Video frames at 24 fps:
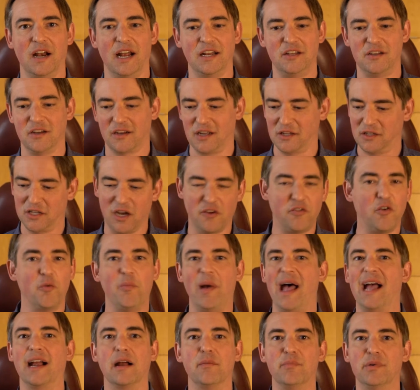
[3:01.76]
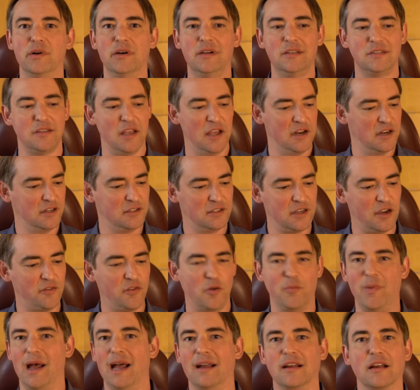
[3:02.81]
and I took a duffel bag of books and a
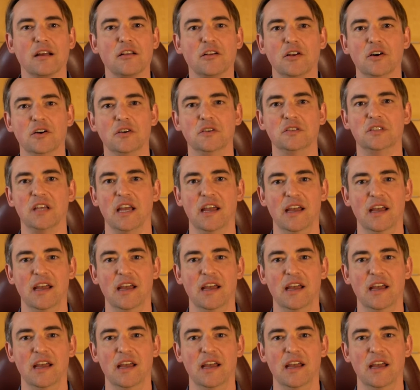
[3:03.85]
duffel bag of clothes,